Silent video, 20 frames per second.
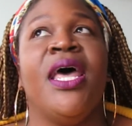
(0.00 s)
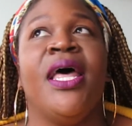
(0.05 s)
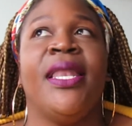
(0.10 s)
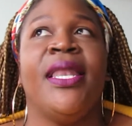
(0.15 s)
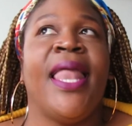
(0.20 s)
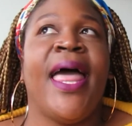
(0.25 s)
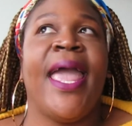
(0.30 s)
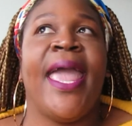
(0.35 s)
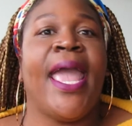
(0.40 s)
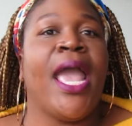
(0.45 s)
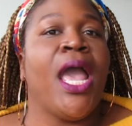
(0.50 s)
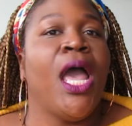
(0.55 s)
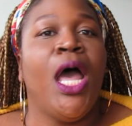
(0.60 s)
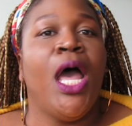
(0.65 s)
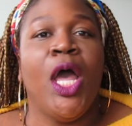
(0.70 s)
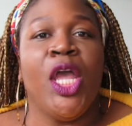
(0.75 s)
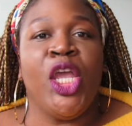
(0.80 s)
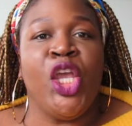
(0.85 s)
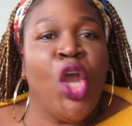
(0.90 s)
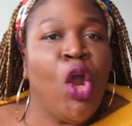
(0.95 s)
Like,
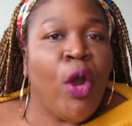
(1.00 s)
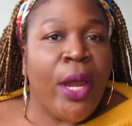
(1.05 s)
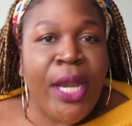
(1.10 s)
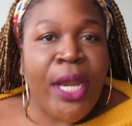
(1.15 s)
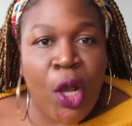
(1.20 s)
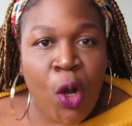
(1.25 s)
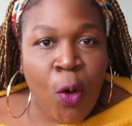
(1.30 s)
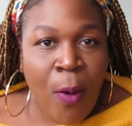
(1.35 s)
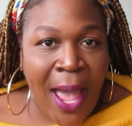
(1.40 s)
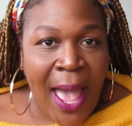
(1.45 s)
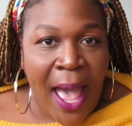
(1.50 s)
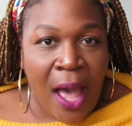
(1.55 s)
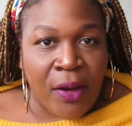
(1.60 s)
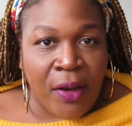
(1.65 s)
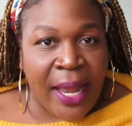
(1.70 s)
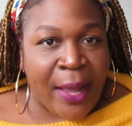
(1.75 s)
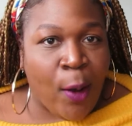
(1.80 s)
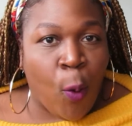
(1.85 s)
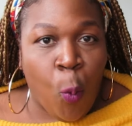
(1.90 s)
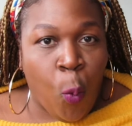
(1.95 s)
you're in a
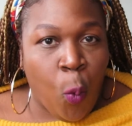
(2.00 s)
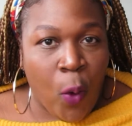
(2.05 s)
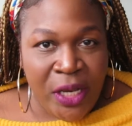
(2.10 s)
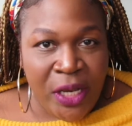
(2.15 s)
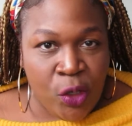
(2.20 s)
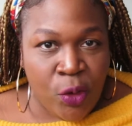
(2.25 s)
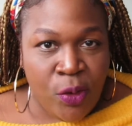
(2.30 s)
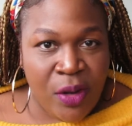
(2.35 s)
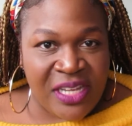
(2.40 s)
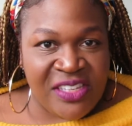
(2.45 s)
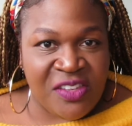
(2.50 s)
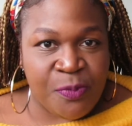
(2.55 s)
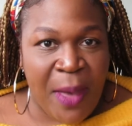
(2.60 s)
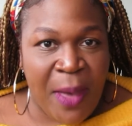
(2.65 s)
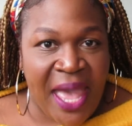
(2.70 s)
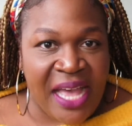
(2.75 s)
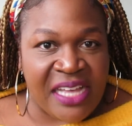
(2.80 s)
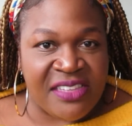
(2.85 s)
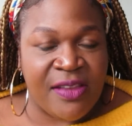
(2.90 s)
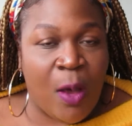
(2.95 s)
crowd. Like, what do you
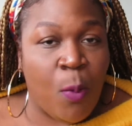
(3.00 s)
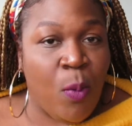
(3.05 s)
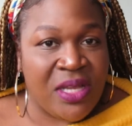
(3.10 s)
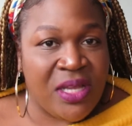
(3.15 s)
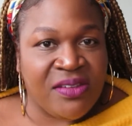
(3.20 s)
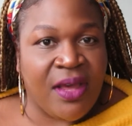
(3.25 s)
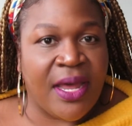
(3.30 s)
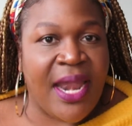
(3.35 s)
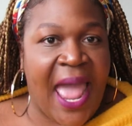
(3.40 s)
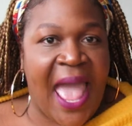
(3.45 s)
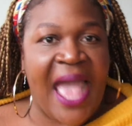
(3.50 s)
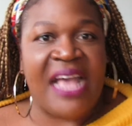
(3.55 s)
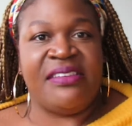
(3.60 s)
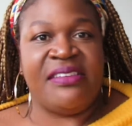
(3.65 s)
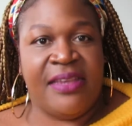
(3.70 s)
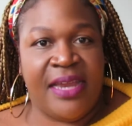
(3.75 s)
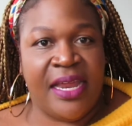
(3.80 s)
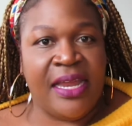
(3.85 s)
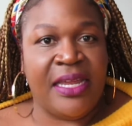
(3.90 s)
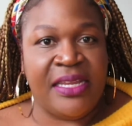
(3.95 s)
expect? Someone's going to
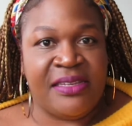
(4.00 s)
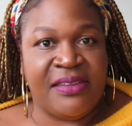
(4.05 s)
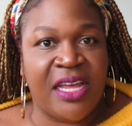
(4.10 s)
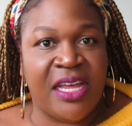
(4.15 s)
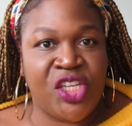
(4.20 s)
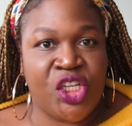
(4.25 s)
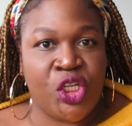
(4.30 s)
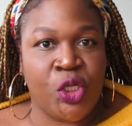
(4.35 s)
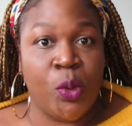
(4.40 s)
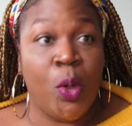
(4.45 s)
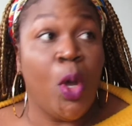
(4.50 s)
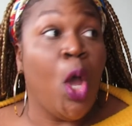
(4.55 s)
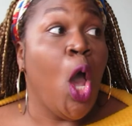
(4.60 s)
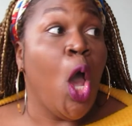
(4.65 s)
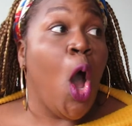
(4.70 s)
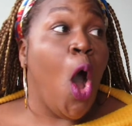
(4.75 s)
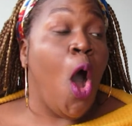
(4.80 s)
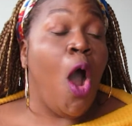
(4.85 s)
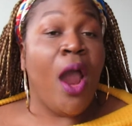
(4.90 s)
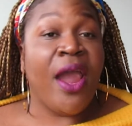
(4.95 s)
accidentally touch you,
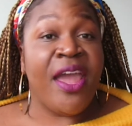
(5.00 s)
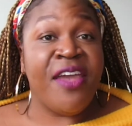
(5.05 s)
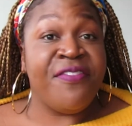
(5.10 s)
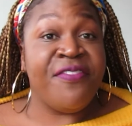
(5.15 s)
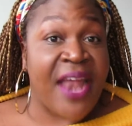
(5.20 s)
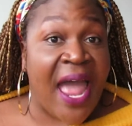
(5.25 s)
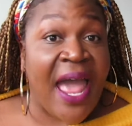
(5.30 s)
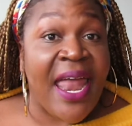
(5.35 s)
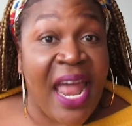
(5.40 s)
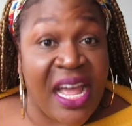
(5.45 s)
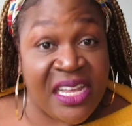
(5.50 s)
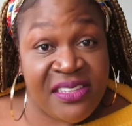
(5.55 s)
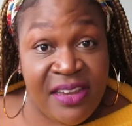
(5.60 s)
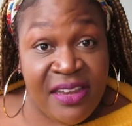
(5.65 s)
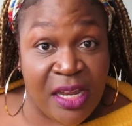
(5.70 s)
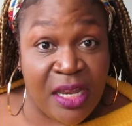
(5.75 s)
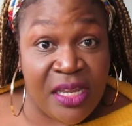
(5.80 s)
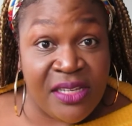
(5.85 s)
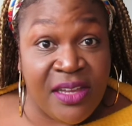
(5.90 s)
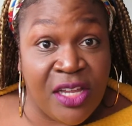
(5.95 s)
or if not
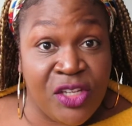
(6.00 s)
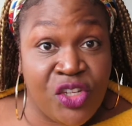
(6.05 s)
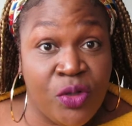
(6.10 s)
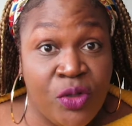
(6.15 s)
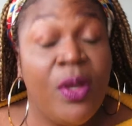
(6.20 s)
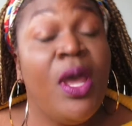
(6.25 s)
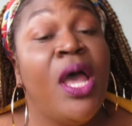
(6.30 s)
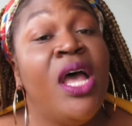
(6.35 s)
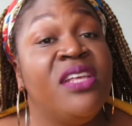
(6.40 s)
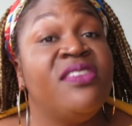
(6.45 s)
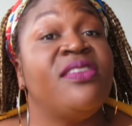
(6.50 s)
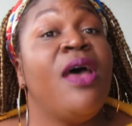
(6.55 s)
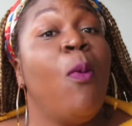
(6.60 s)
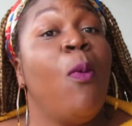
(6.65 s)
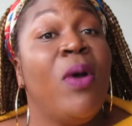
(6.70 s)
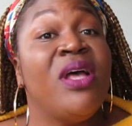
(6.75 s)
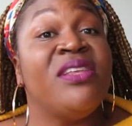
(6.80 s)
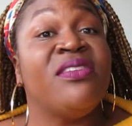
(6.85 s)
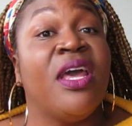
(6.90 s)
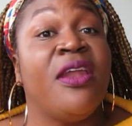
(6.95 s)
accidentally touch you,
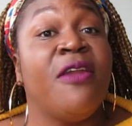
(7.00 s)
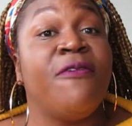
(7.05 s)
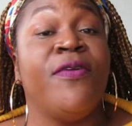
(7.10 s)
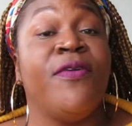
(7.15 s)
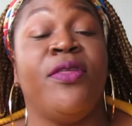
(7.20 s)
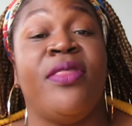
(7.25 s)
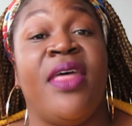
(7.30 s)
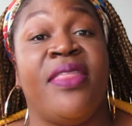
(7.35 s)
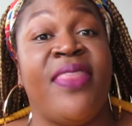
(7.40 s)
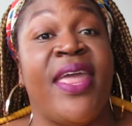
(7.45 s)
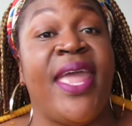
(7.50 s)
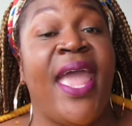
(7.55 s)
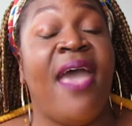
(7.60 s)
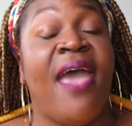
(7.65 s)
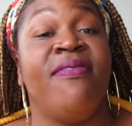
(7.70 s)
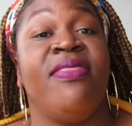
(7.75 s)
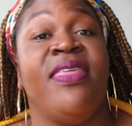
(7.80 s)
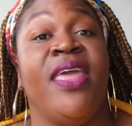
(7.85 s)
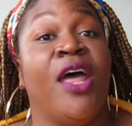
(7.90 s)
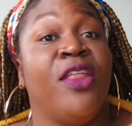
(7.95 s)
someone's going to feel that they
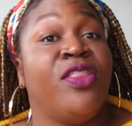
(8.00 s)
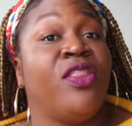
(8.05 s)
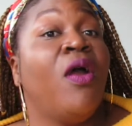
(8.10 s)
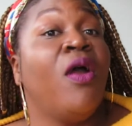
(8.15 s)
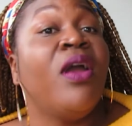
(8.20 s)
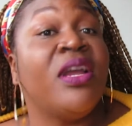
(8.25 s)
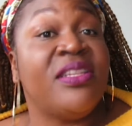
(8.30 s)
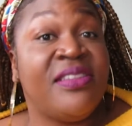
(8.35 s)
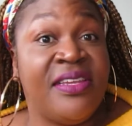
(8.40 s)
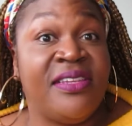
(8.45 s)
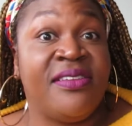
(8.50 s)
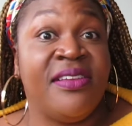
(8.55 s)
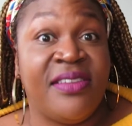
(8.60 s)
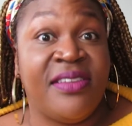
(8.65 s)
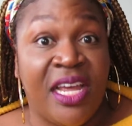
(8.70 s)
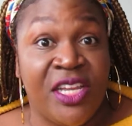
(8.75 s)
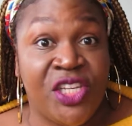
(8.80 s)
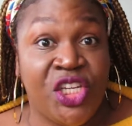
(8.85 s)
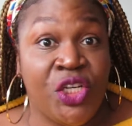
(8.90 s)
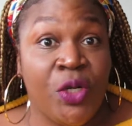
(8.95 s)
have the authority to
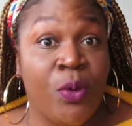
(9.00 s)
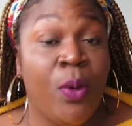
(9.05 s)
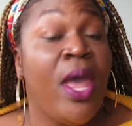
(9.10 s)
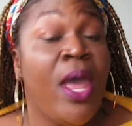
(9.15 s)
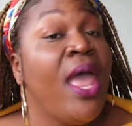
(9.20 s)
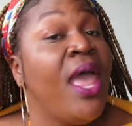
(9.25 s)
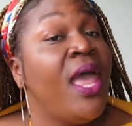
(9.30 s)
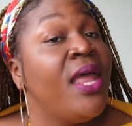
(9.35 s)
touch you.